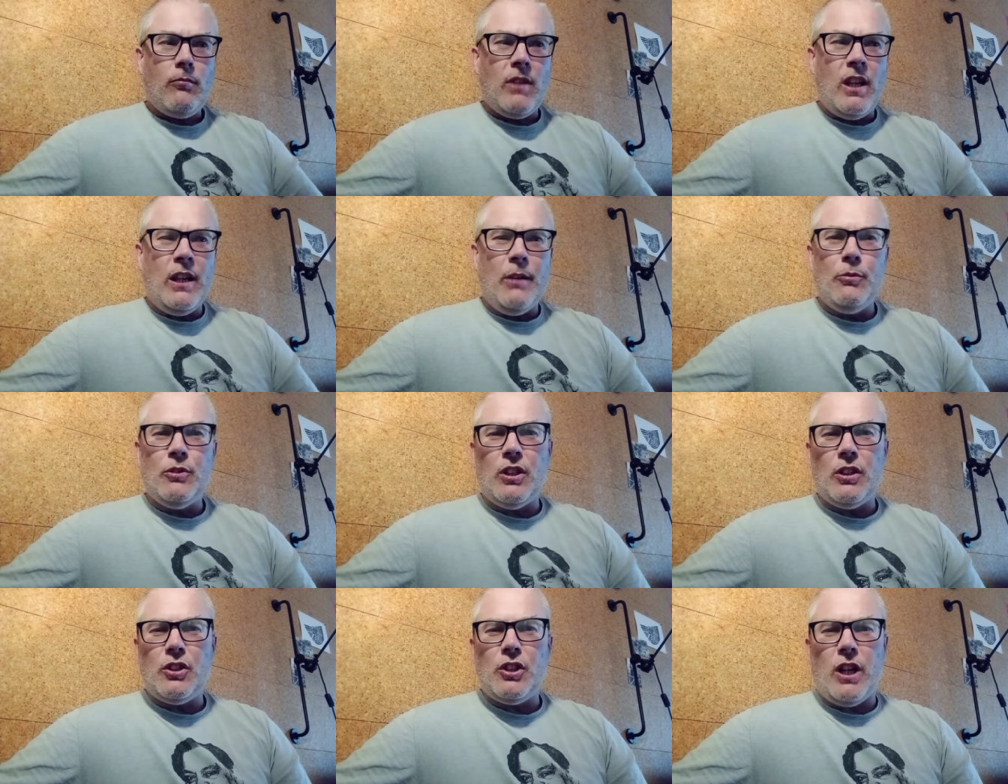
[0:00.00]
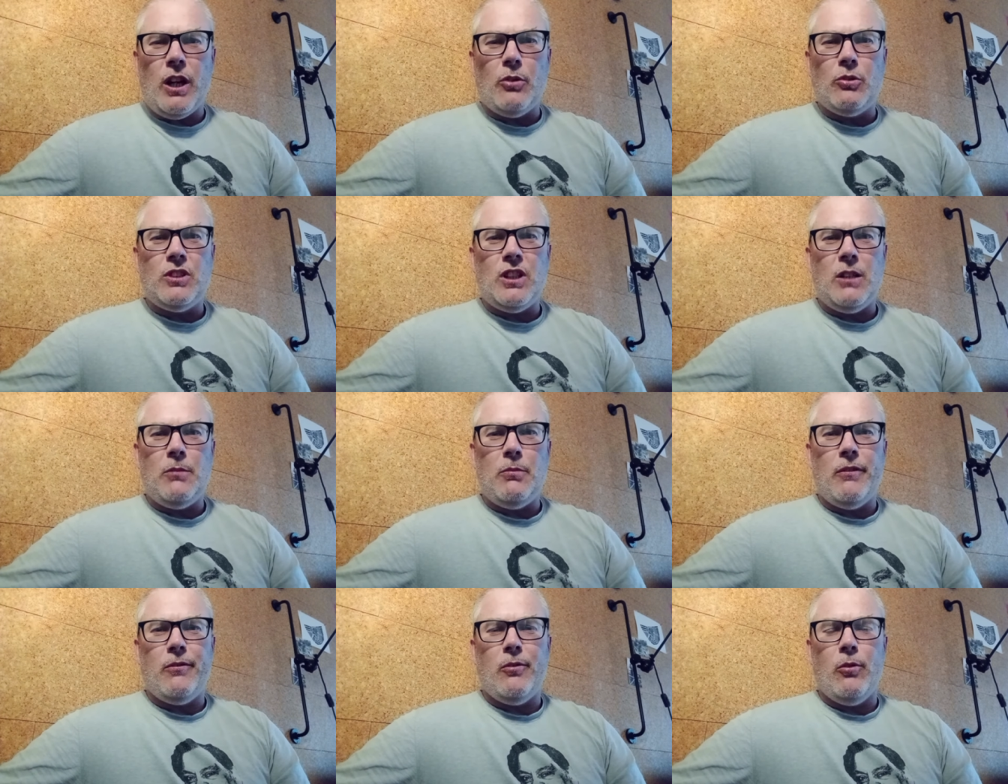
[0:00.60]
He was at
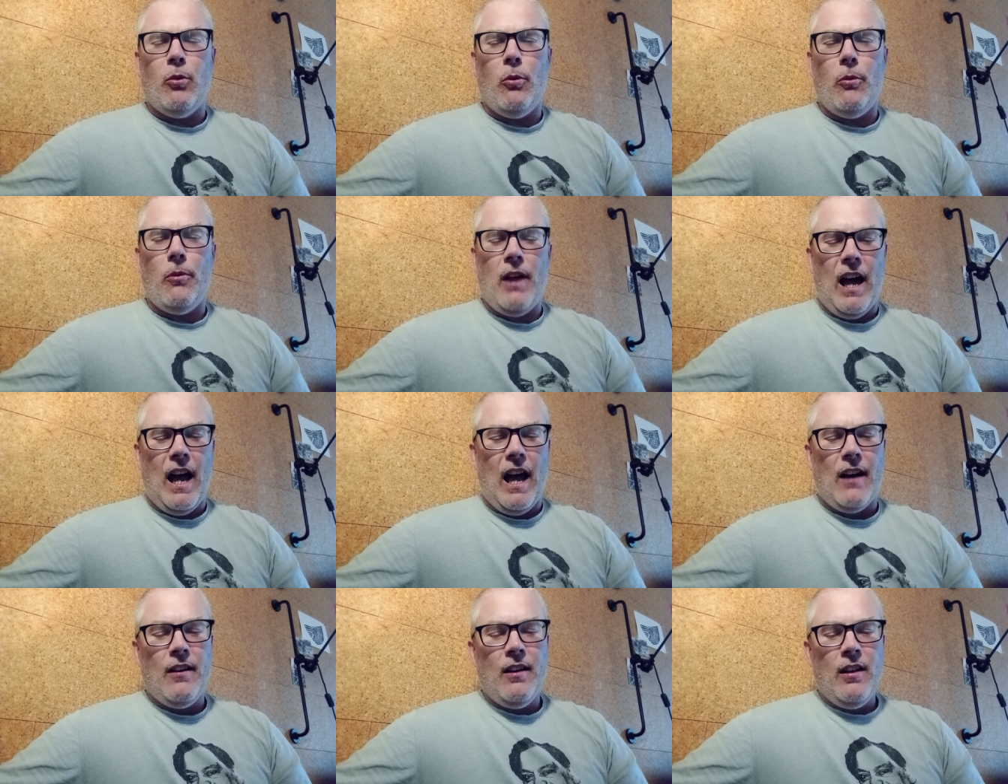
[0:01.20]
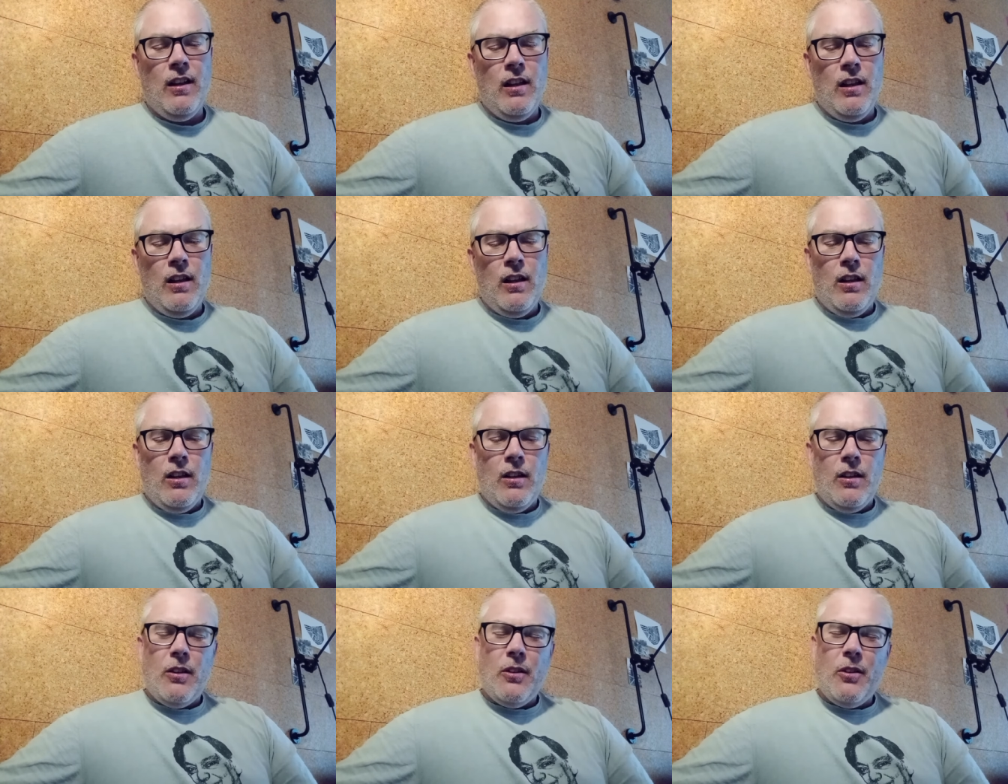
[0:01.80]
Chelsea before that.
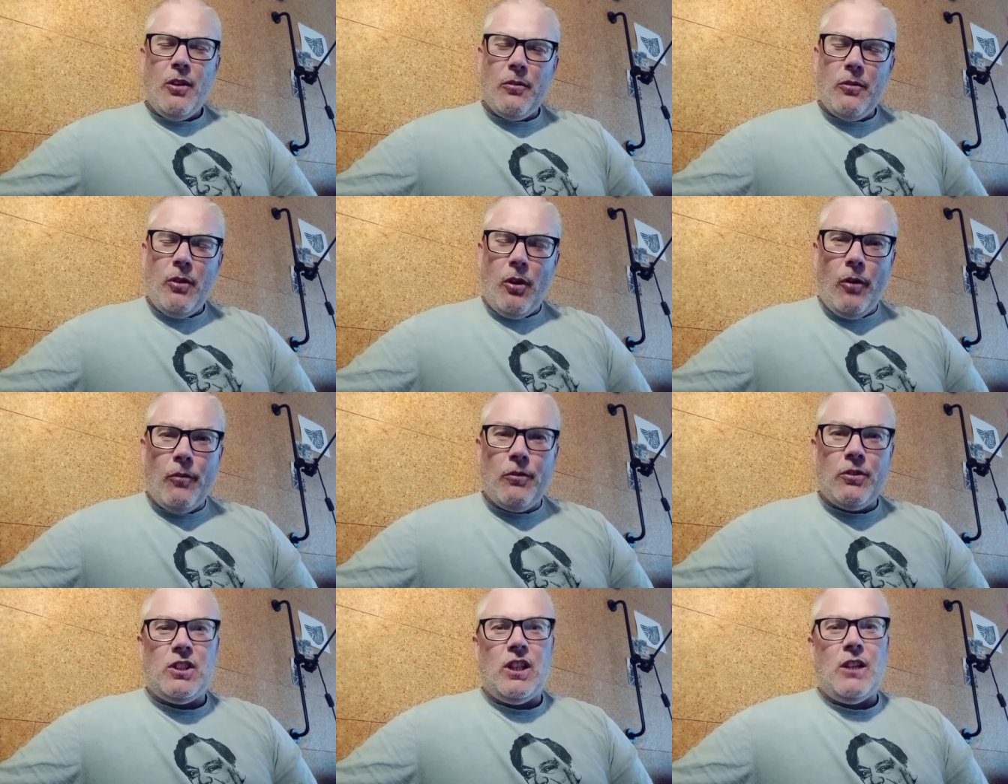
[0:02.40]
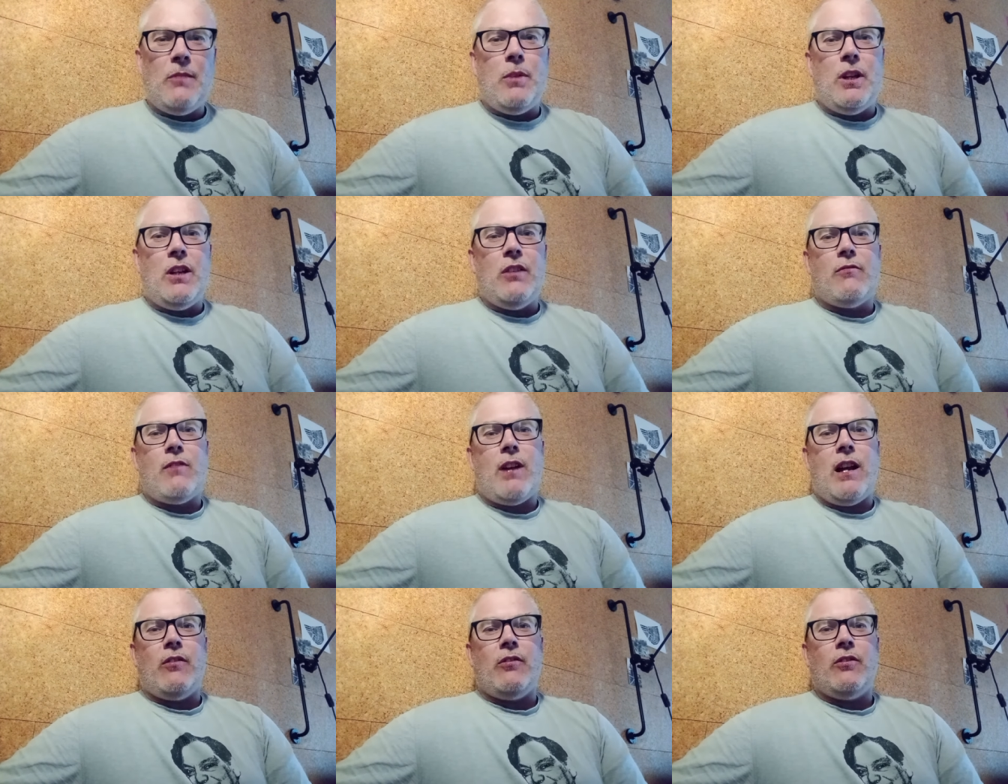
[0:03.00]
Obviously, been
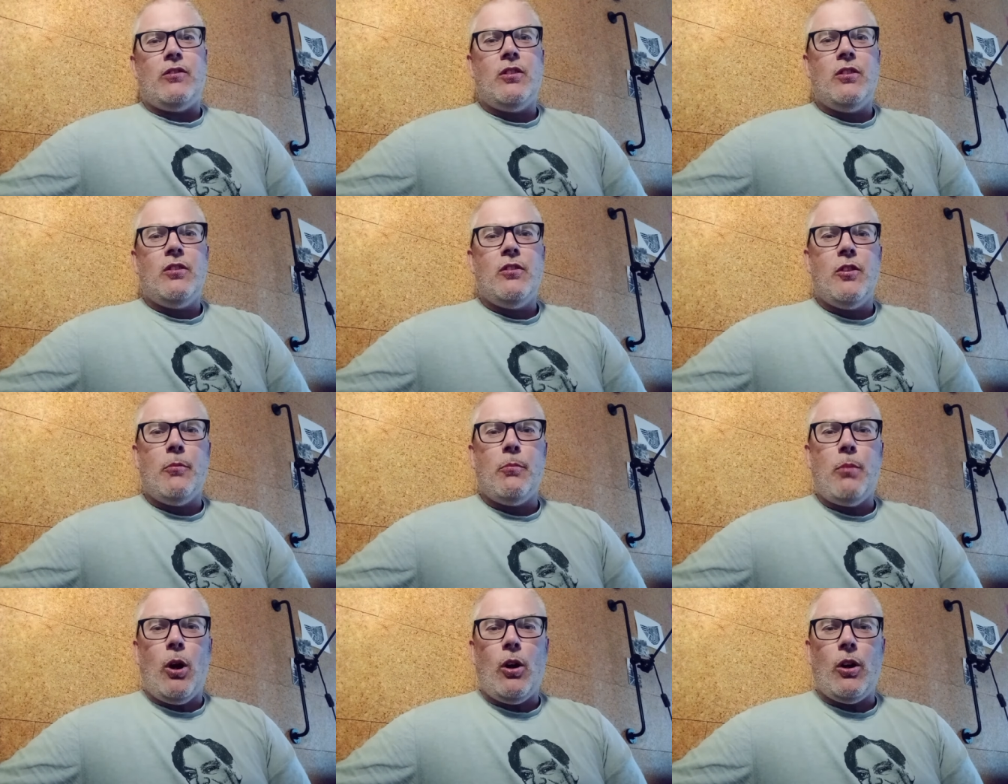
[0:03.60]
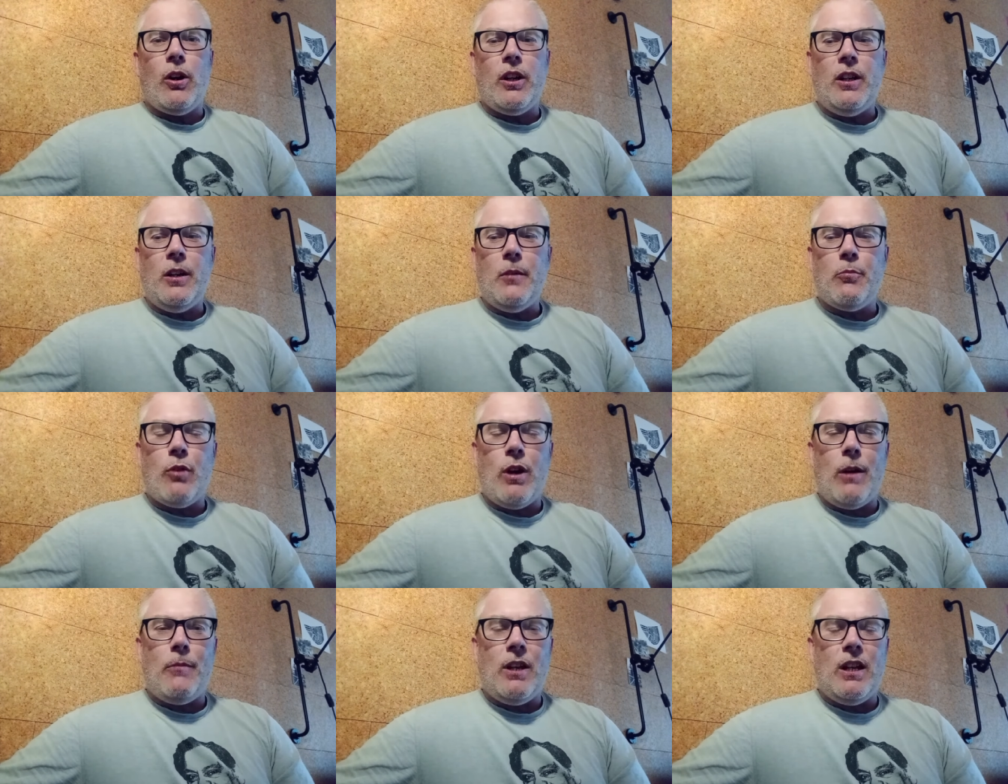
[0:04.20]
around the block in the
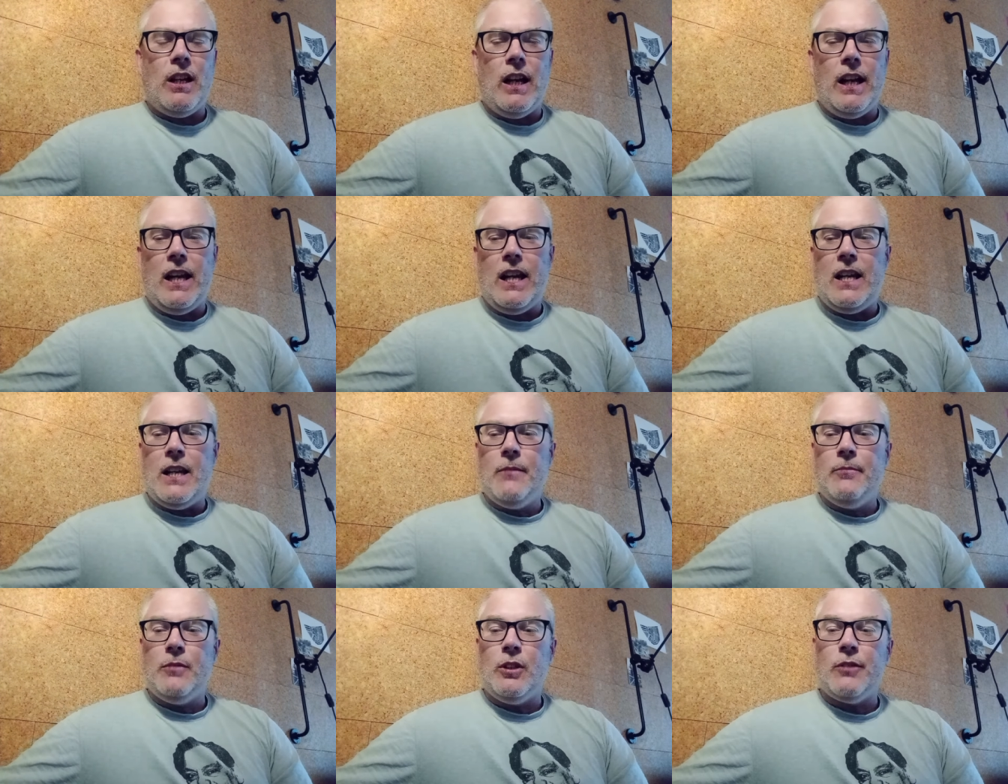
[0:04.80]
Premier League.